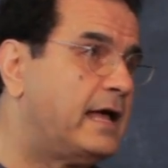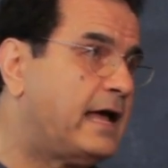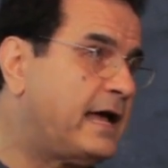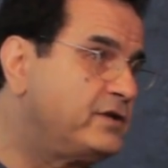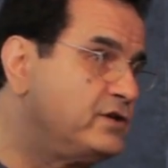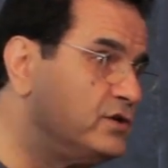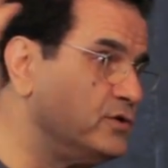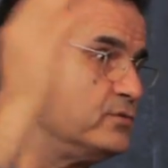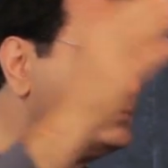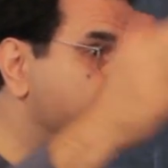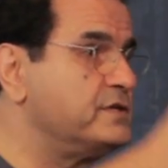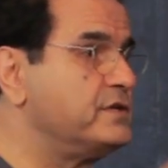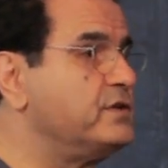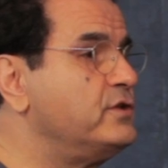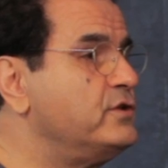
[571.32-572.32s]

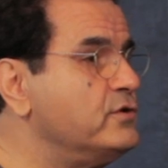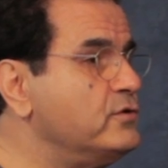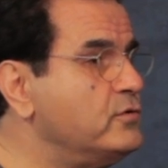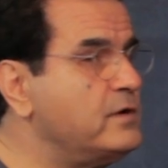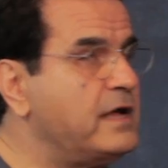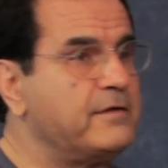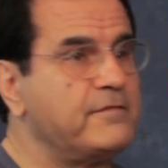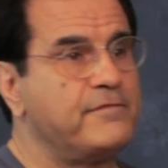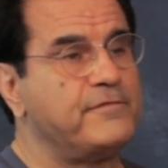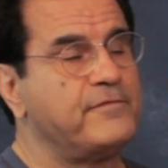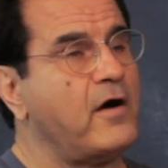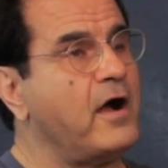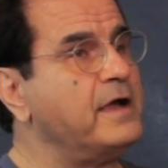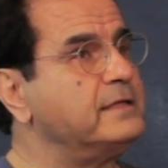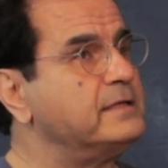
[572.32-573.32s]
accusing you and
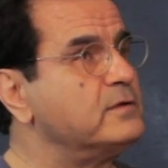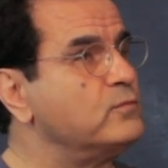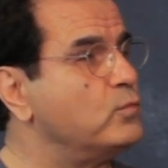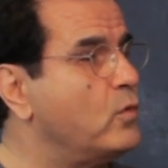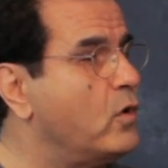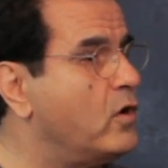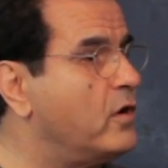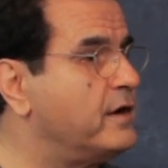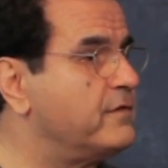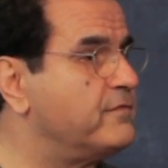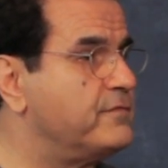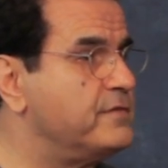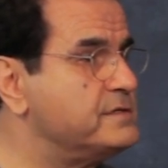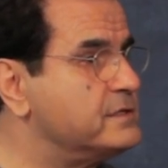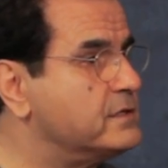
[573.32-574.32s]
fight and war and
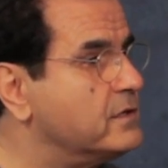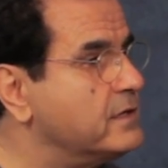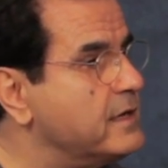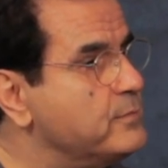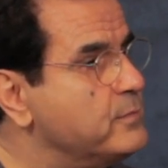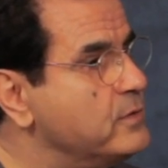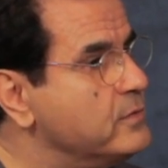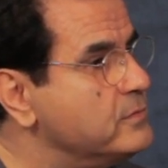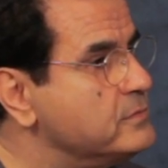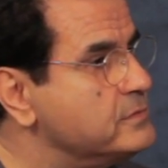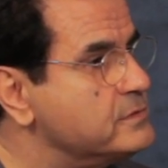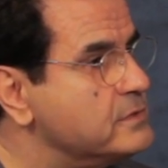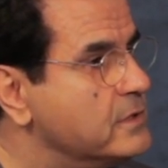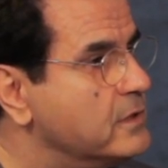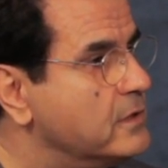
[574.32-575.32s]
physical abuse.